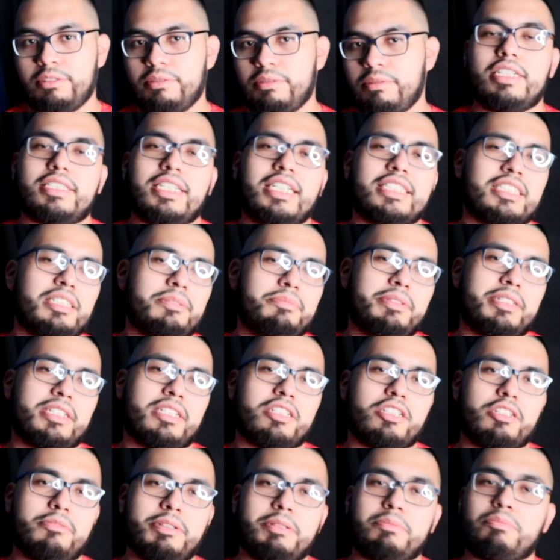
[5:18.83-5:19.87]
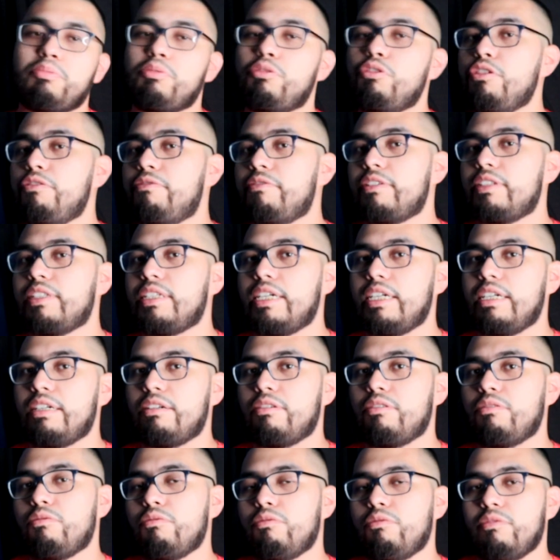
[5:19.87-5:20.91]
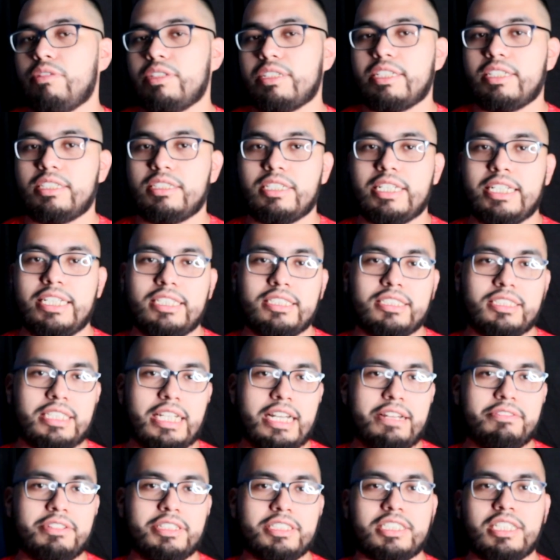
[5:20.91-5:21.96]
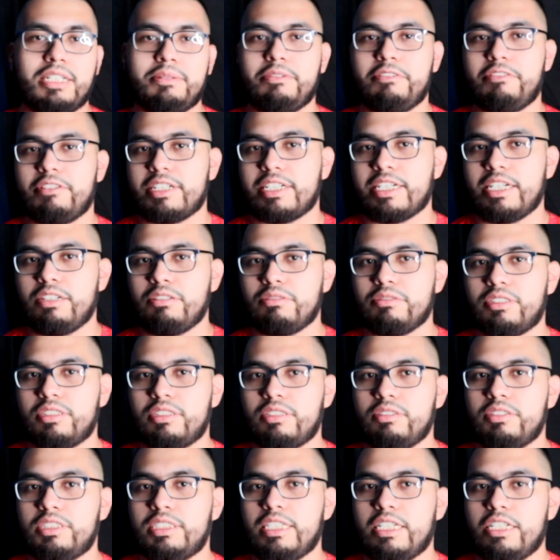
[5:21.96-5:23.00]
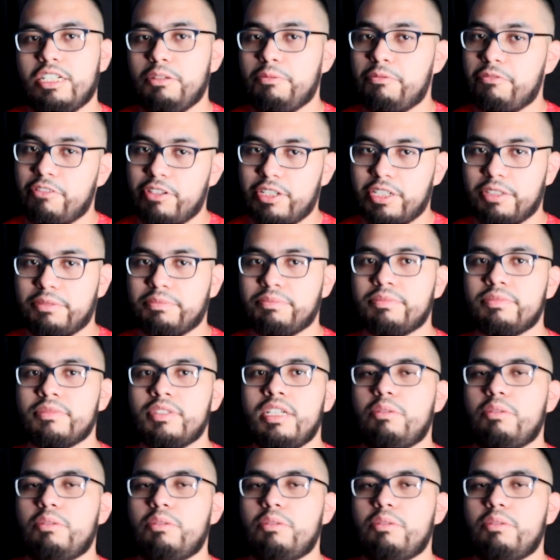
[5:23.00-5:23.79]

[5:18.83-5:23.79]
And it's actually been a little bit proven that when kids have these type of accounts set up for them,